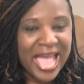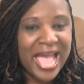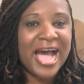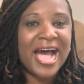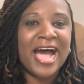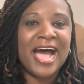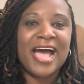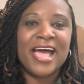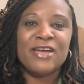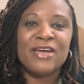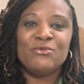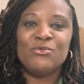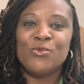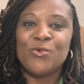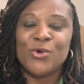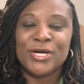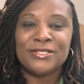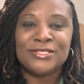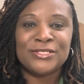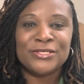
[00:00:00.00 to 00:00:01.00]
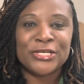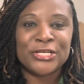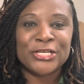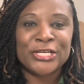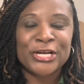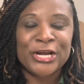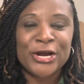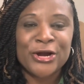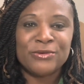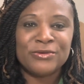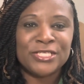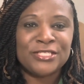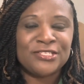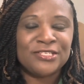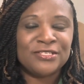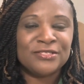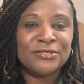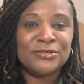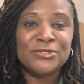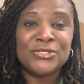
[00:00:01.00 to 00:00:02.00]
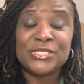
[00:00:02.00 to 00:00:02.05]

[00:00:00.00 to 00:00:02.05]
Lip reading: I want to encourage you